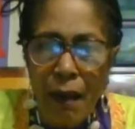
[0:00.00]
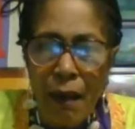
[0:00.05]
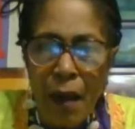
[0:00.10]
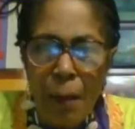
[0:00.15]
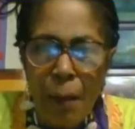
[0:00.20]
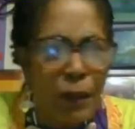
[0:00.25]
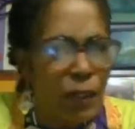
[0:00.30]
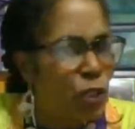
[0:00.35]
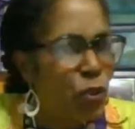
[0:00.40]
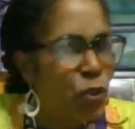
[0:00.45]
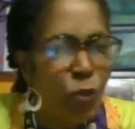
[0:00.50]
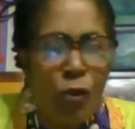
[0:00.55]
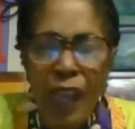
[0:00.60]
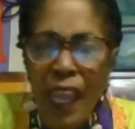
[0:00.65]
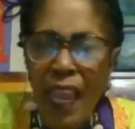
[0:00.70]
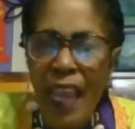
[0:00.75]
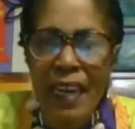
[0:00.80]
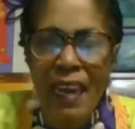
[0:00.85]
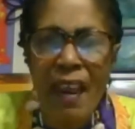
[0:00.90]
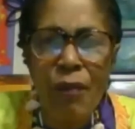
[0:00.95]
But you
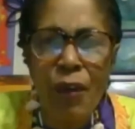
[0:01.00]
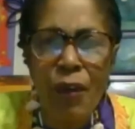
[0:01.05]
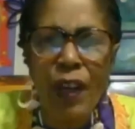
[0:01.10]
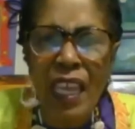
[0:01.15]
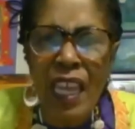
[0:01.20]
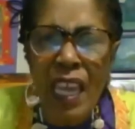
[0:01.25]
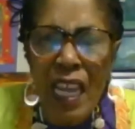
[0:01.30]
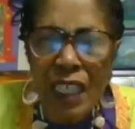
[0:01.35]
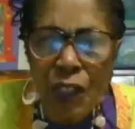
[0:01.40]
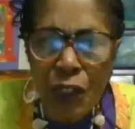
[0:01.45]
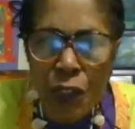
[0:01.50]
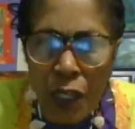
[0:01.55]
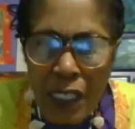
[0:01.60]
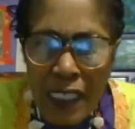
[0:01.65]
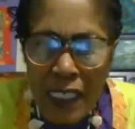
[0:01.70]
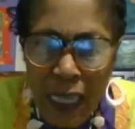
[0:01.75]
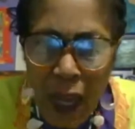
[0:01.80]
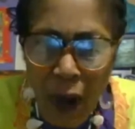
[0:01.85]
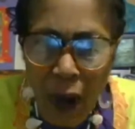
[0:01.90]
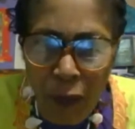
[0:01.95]
can't ever kid
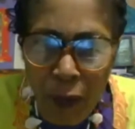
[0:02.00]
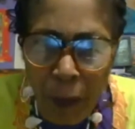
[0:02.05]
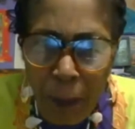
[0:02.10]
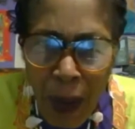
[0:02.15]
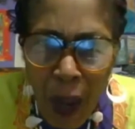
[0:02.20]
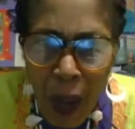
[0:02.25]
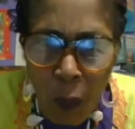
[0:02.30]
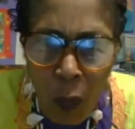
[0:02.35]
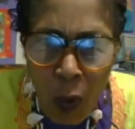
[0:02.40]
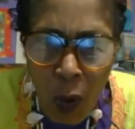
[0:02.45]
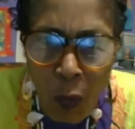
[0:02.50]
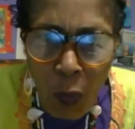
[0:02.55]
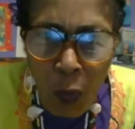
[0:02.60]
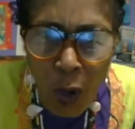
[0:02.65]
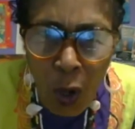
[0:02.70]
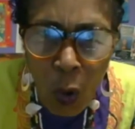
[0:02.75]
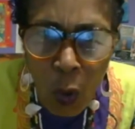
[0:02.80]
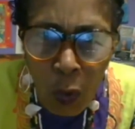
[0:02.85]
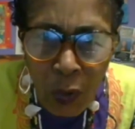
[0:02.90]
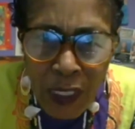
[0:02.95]
yourself about what
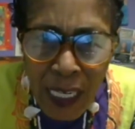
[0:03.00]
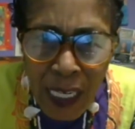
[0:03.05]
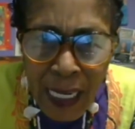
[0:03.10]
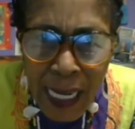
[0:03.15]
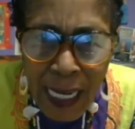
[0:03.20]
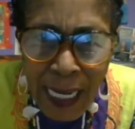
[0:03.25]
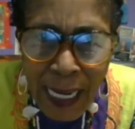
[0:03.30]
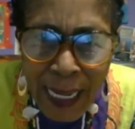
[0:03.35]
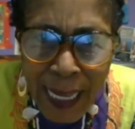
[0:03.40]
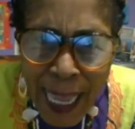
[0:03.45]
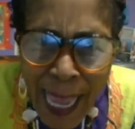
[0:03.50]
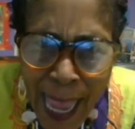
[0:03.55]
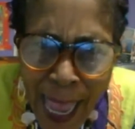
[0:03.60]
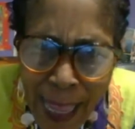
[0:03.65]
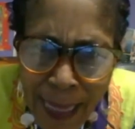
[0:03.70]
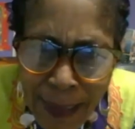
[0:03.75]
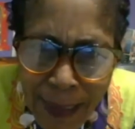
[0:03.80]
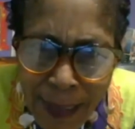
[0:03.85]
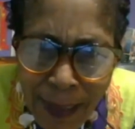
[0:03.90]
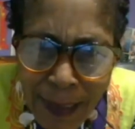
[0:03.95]
we're holding it
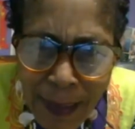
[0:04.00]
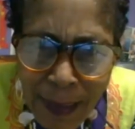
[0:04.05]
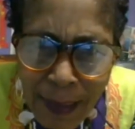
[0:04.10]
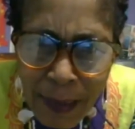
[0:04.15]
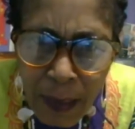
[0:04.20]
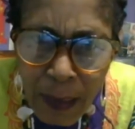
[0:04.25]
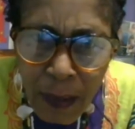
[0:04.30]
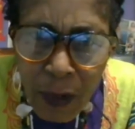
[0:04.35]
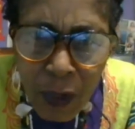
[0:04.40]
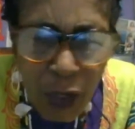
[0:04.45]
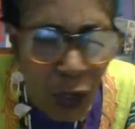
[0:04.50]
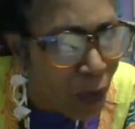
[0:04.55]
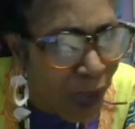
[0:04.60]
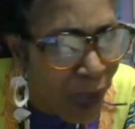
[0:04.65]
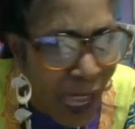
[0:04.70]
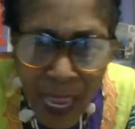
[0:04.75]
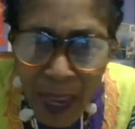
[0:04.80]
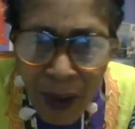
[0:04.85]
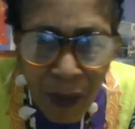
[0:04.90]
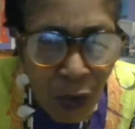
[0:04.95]
against. You
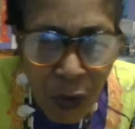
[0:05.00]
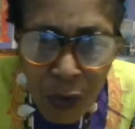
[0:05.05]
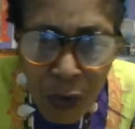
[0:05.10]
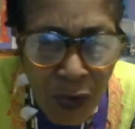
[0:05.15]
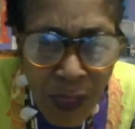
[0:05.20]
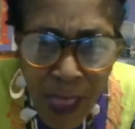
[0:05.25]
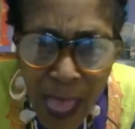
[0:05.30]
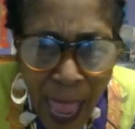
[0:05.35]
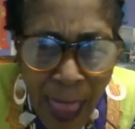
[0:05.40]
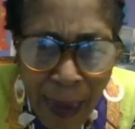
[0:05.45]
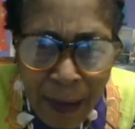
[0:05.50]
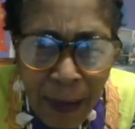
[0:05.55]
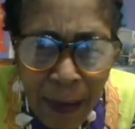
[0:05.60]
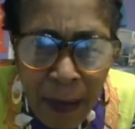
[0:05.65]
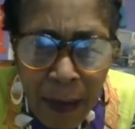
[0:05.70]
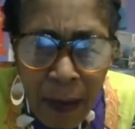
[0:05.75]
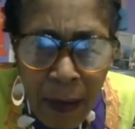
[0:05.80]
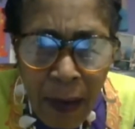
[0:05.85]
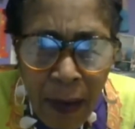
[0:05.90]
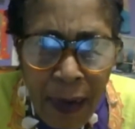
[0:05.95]
can't do that.
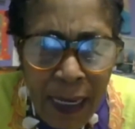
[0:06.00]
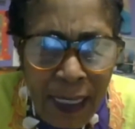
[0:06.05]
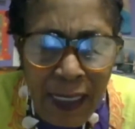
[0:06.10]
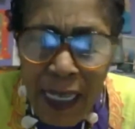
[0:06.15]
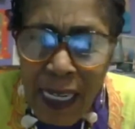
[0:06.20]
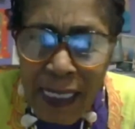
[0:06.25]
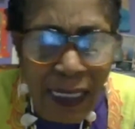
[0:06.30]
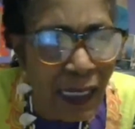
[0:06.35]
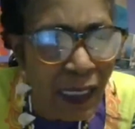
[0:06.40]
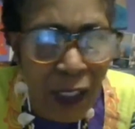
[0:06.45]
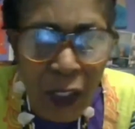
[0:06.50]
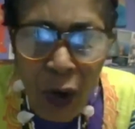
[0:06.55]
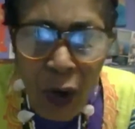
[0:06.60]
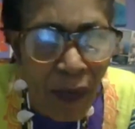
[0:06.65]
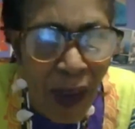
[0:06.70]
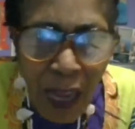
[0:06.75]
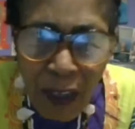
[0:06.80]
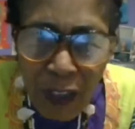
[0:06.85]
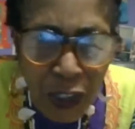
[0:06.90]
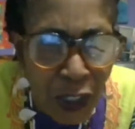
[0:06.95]
It doesn't serve
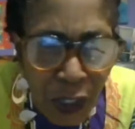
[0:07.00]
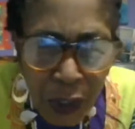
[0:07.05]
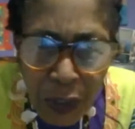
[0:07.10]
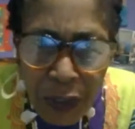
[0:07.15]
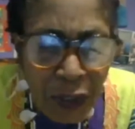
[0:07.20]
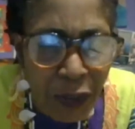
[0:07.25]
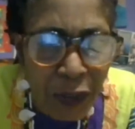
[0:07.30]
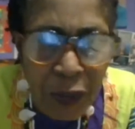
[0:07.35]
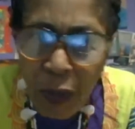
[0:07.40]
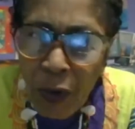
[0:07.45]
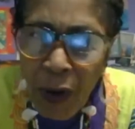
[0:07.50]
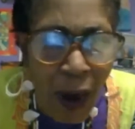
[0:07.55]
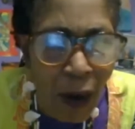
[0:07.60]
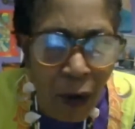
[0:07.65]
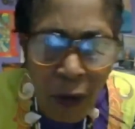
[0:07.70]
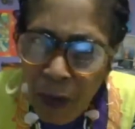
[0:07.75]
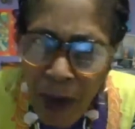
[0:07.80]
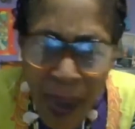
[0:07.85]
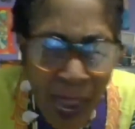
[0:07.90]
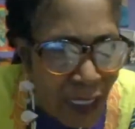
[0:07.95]
our children or our
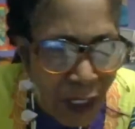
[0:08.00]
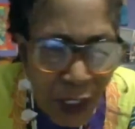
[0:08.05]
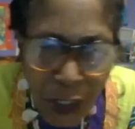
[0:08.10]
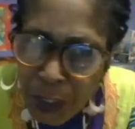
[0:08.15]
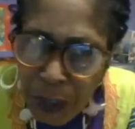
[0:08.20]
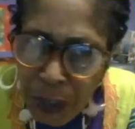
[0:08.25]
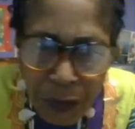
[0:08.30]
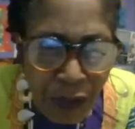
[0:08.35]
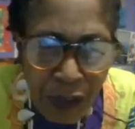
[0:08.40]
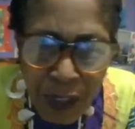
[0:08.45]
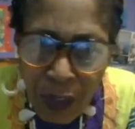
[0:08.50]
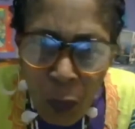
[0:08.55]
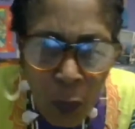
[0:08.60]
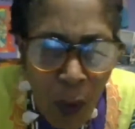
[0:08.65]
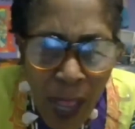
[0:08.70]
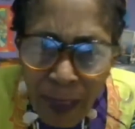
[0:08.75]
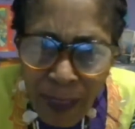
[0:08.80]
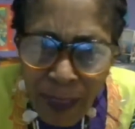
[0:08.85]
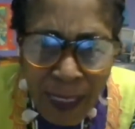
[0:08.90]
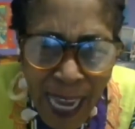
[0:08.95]
grandchildren
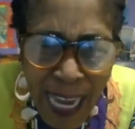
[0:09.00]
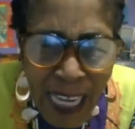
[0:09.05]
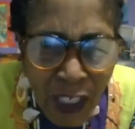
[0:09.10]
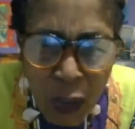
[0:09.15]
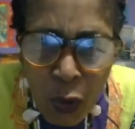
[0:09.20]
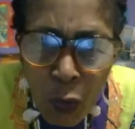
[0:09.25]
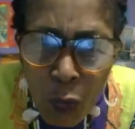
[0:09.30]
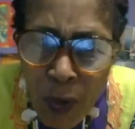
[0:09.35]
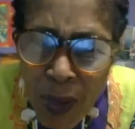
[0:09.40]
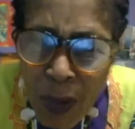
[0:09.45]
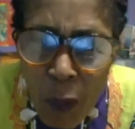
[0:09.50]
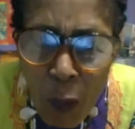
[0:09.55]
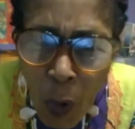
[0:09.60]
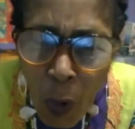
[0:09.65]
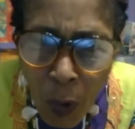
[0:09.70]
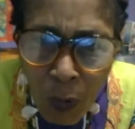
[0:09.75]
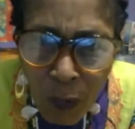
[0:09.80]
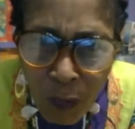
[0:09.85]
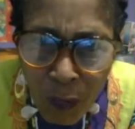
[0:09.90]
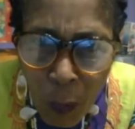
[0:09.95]
well, and that's who we
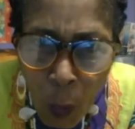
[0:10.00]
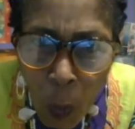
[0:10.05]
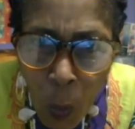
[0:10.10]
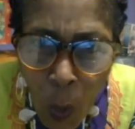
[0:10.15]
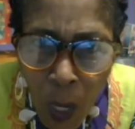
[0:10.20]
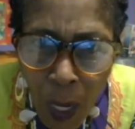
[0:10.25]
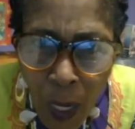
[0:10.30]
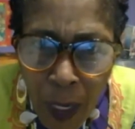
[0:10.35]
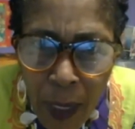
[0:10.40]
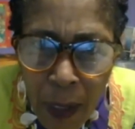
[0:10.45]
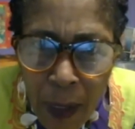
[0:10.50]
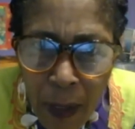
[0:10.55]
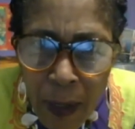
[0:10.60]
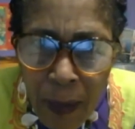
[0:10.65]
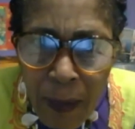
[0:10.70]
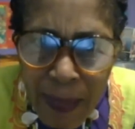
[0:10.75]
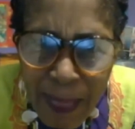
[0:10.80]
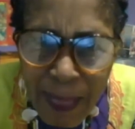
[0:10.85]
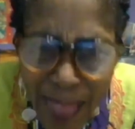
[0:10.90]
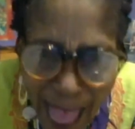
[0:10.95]
work for.
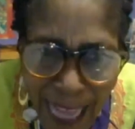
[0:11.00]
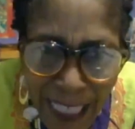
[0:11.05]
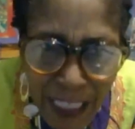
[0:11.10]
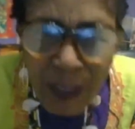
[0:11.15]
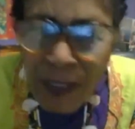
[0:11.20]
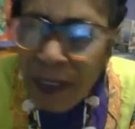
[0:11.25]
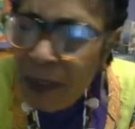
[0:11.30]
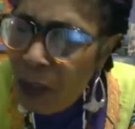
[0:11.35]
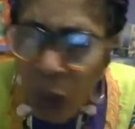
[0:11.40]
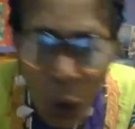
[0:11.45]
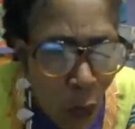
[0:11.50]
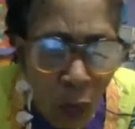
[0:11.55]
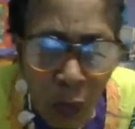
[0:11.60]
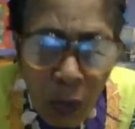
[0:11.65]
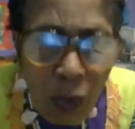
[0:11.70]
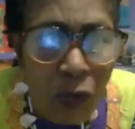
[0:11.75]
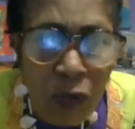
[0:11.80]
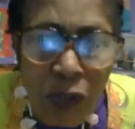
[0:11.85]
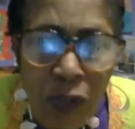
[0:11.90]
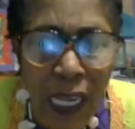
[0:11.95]
That, don't
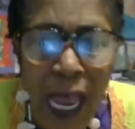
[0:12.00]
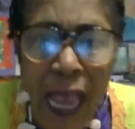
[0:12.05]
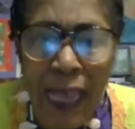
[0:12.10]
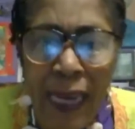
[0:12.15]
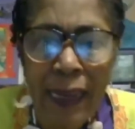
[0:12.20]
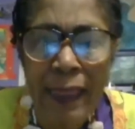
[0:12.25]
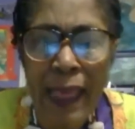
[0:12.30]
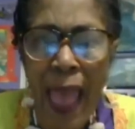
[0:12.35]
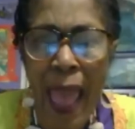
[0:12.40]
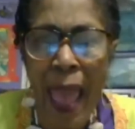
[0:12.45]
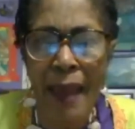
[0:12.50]
lose sight of that.